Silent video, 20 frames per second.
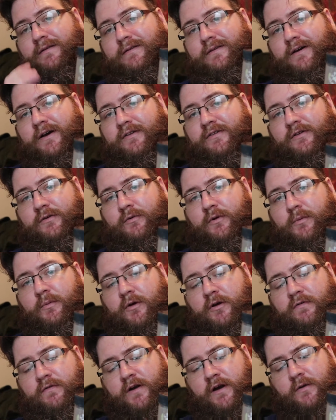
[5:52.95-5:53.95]
doesn't
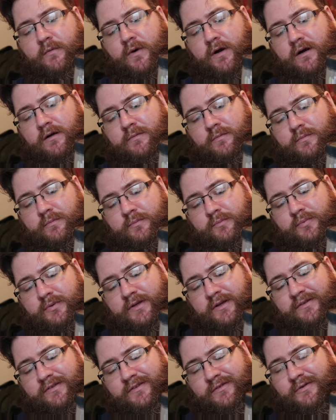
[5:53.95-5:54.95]
remove very well.
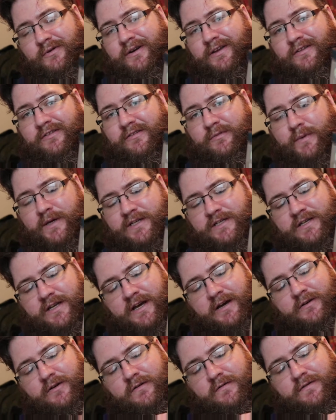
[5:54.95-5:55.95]
Plus, it sort of gets smashed
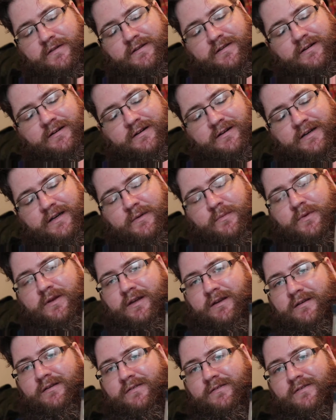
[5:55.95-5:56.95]
down over the time,
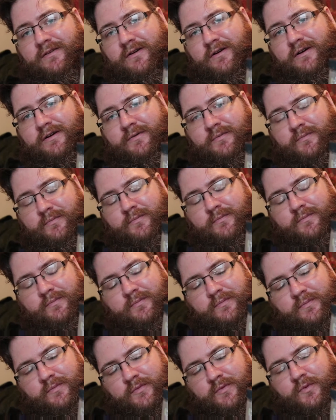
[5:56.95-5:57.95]
and it's hard to
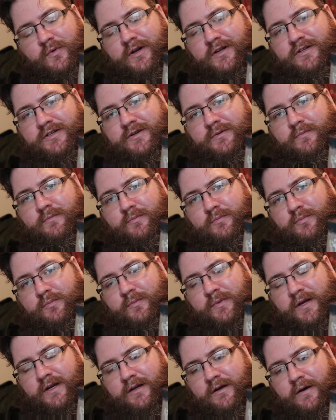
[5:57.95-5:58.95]
rush your,
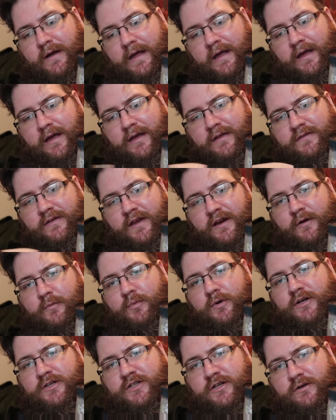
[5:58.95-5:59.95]
take your
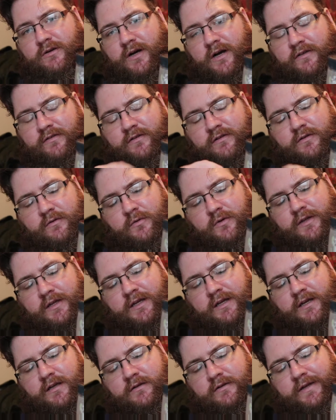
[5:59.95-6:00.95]
brush across it to really
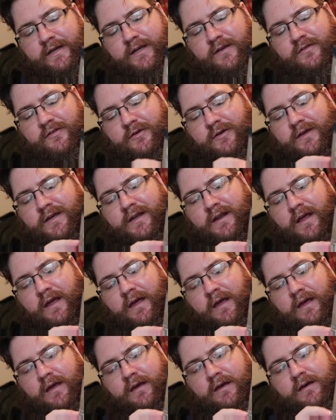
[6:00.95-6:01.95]
get it clean. So you get
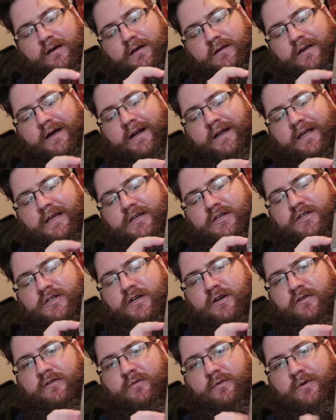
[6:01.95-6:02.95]
a lot of issues